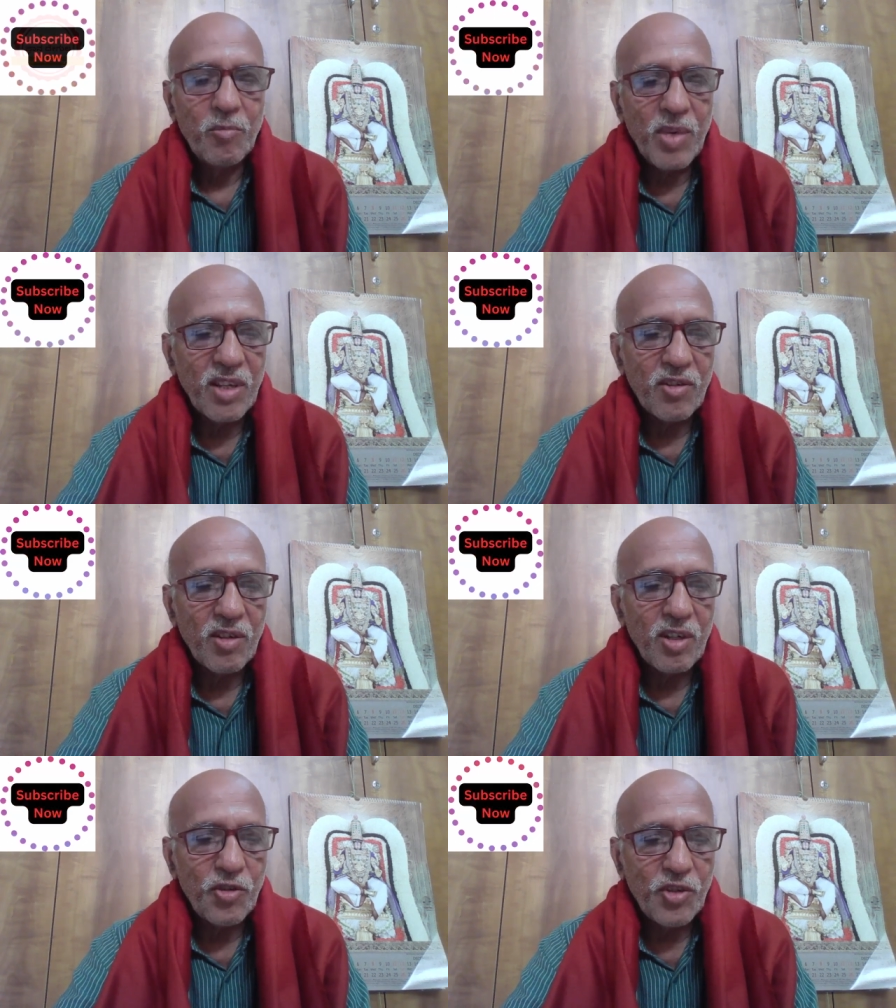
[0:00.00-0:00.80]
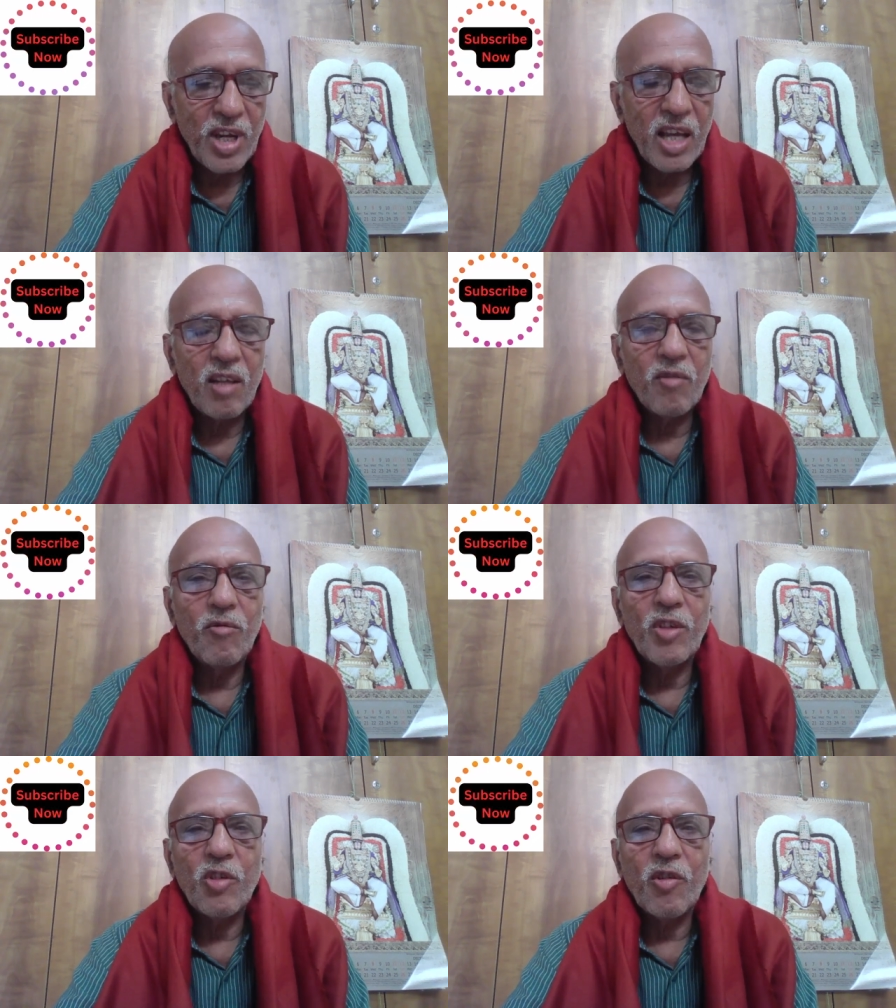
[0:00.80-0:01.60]
Please share
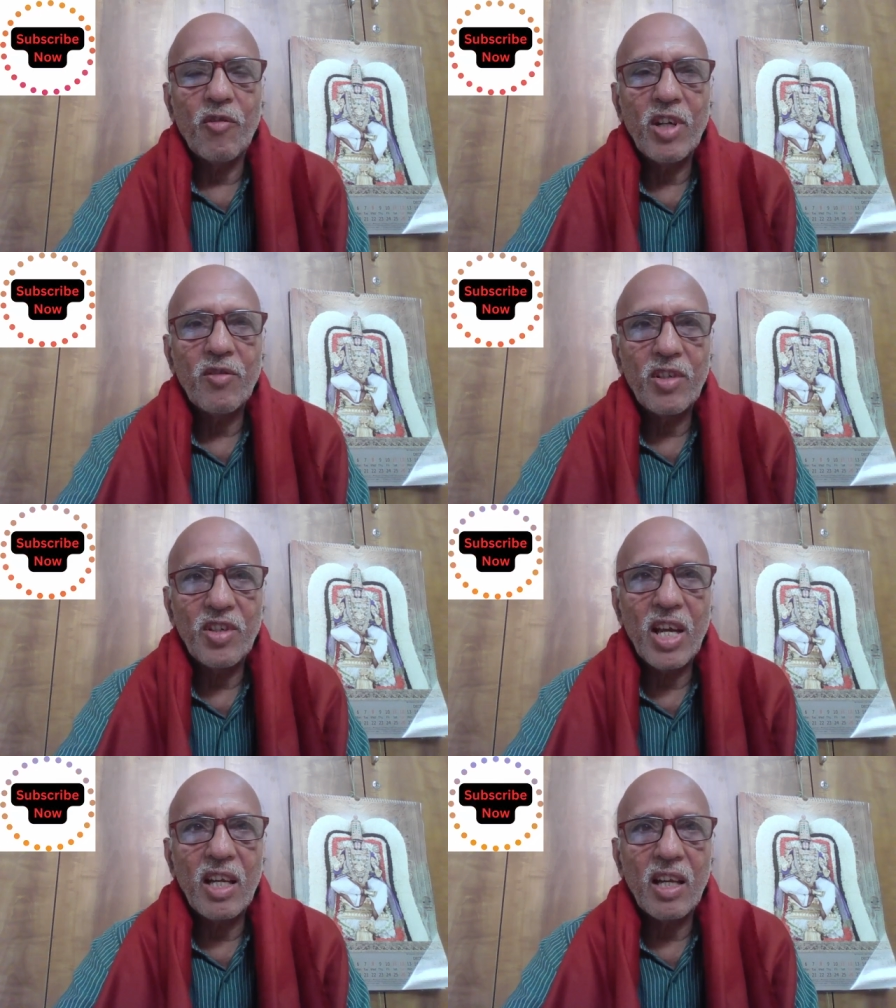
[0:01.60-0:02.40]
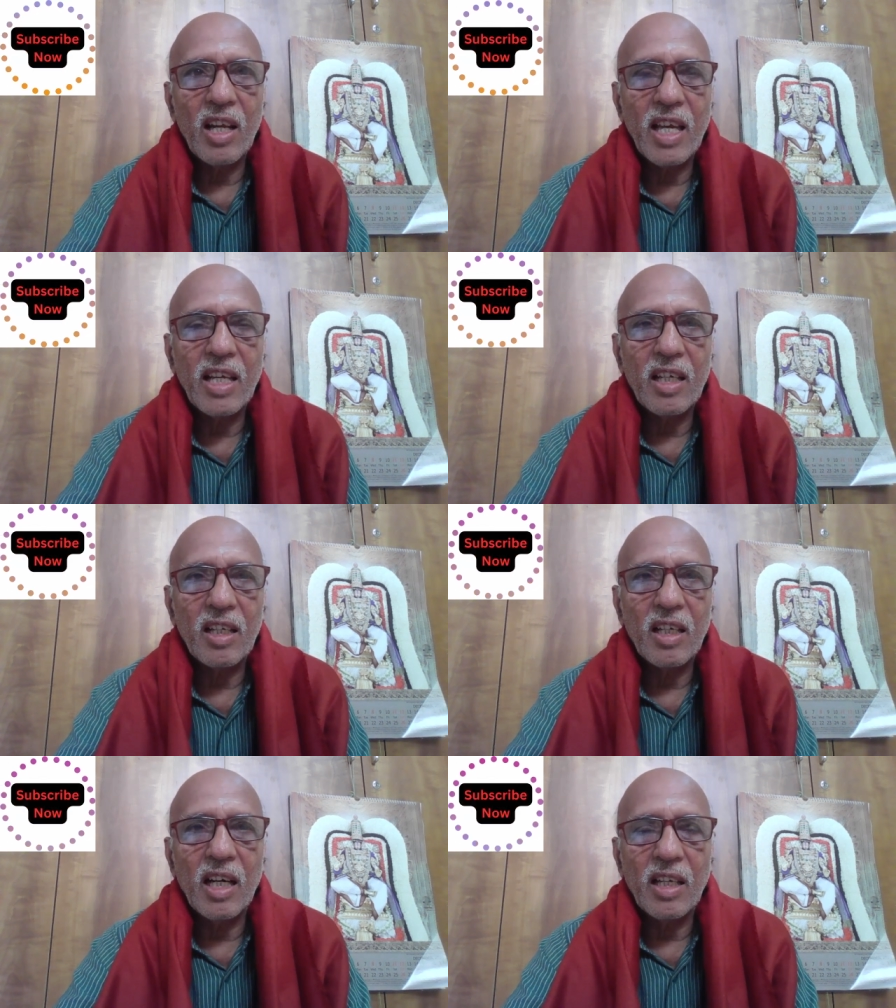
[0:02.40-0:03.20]
with your friends, share, like,
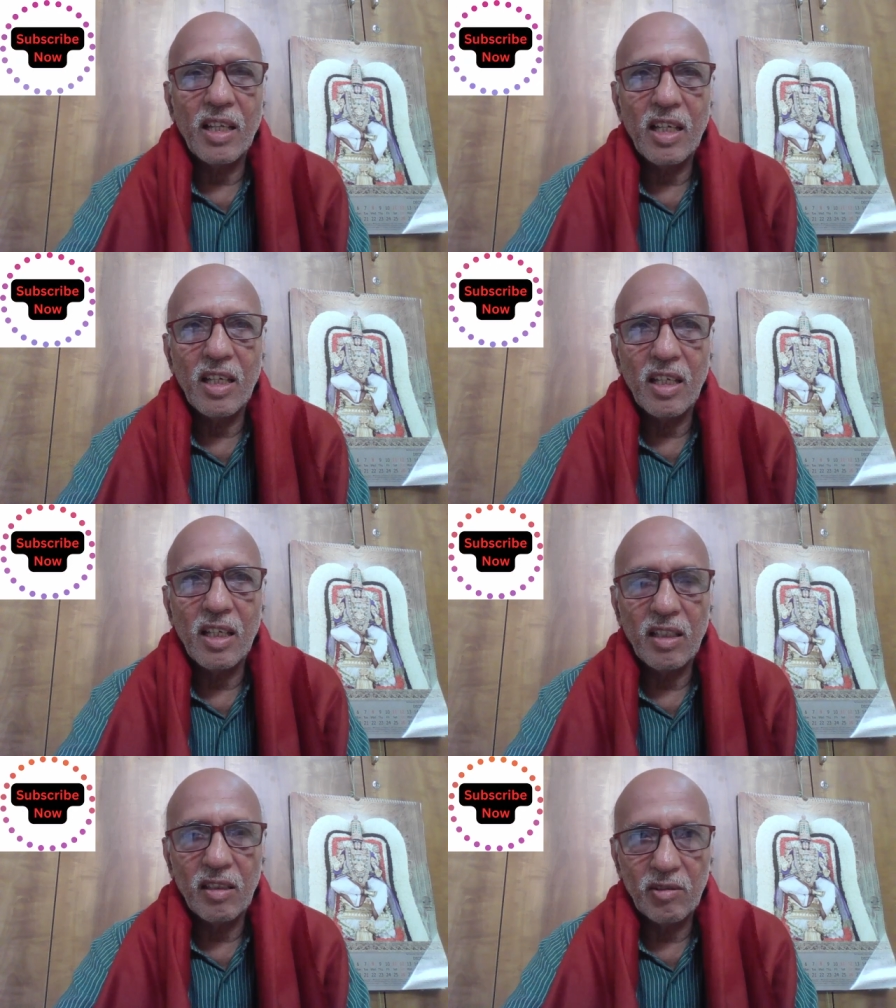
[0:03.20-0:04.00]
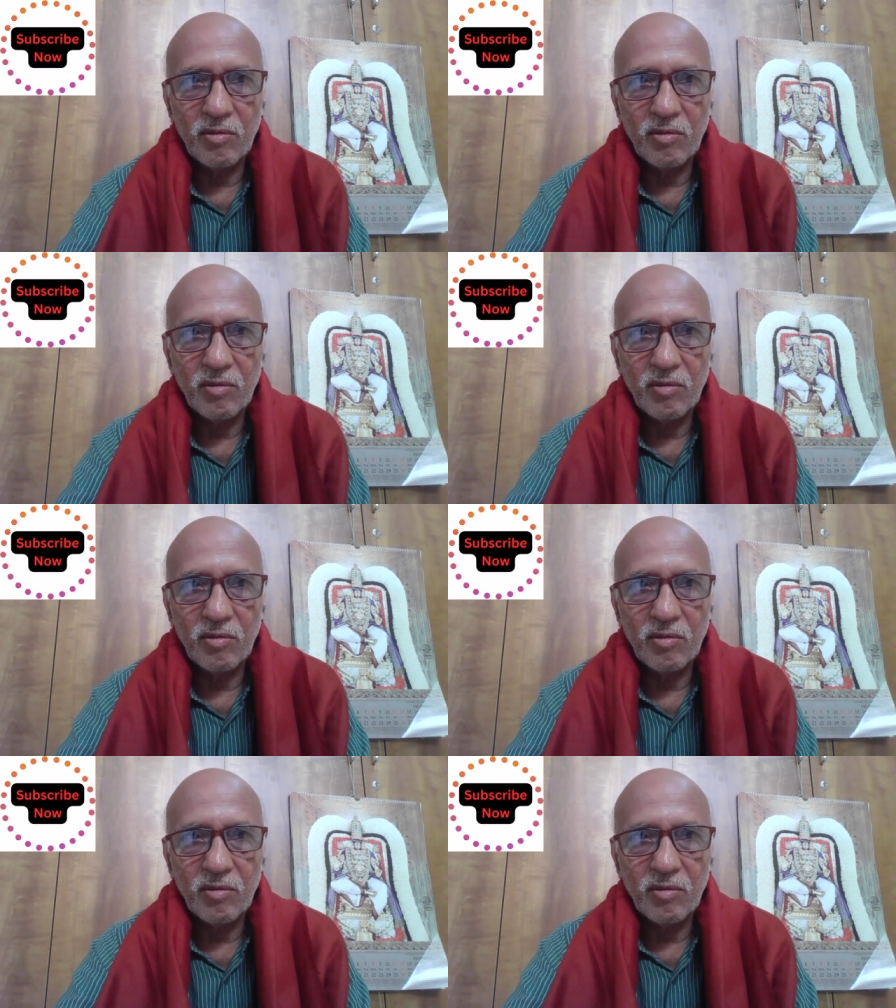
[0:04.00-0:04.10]
and then uh,